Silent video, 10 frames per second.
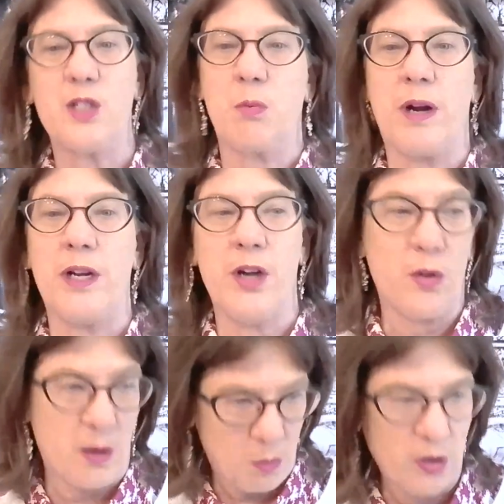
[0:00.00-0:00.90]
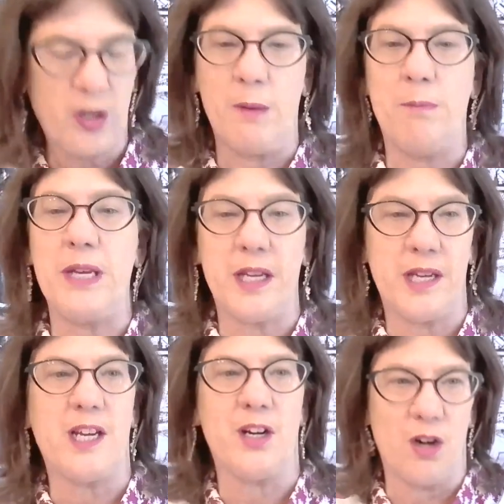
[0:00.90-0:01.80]
I just want to know that we're going to
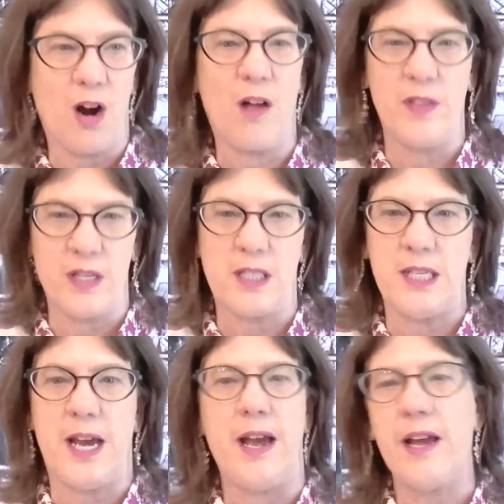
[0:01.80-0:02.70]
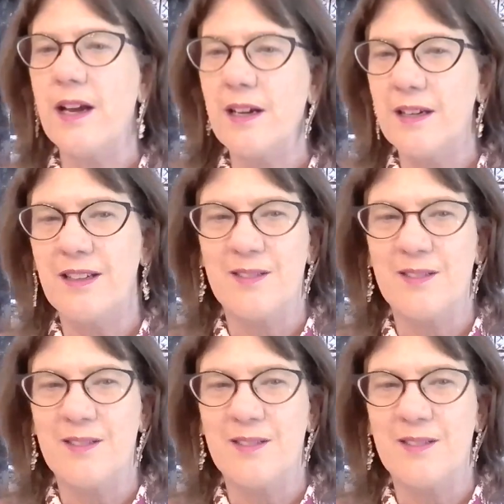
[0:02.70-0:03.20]
be here on this day.